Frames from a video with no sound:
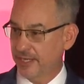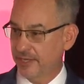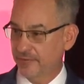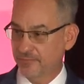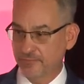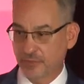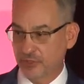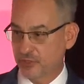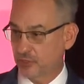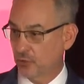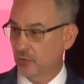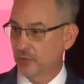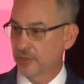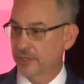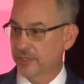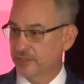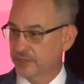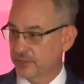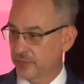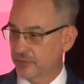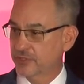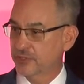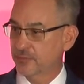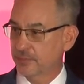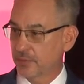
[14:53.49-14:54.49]
if majorities
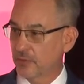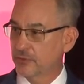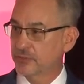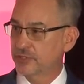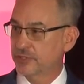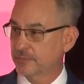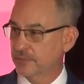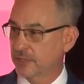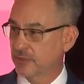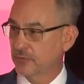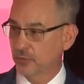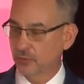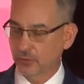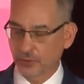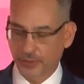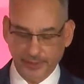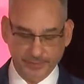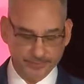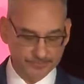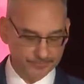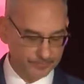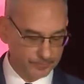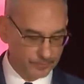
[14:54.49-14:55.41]
are supposed to be ruling?